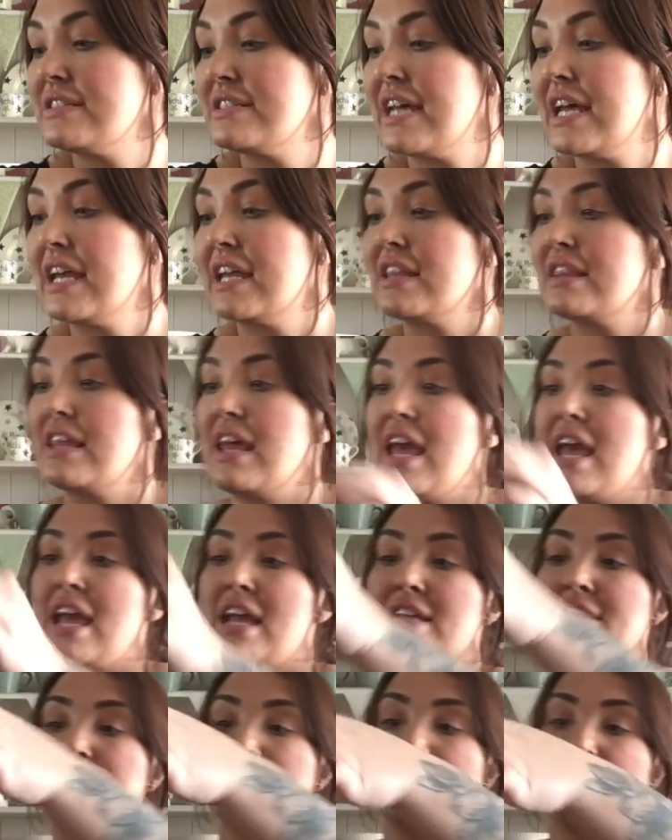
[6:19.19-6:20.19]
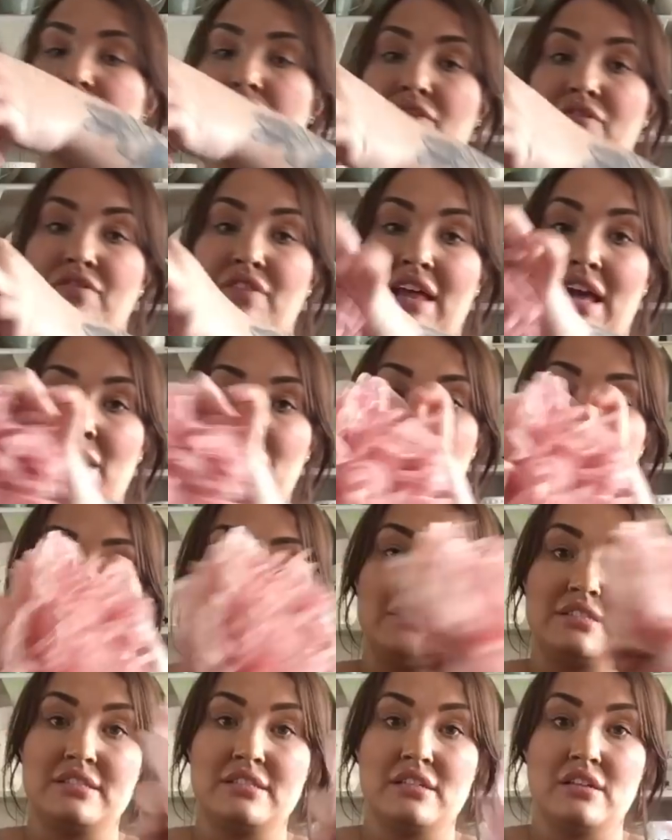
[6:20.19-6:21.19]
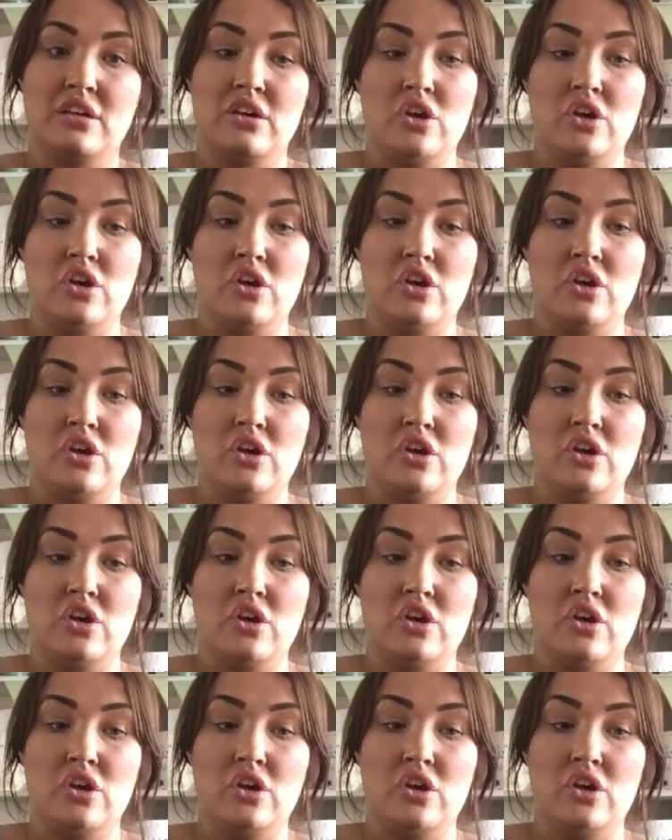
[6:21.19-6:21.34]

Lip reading: take the heads of the flowers